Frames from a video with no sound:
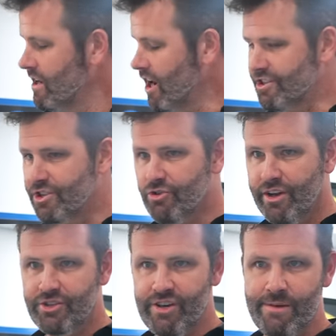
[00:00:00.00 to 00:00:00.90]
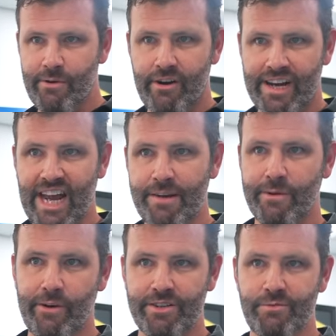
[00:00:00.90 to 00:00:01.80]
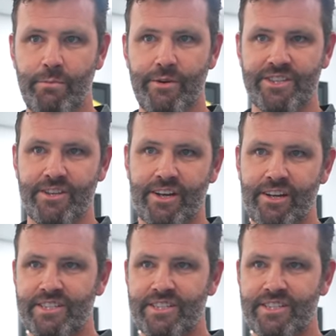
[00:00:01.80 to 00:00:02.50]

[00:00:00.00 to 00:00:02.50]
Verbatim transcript: I should try and train our academy riders at British Cycling.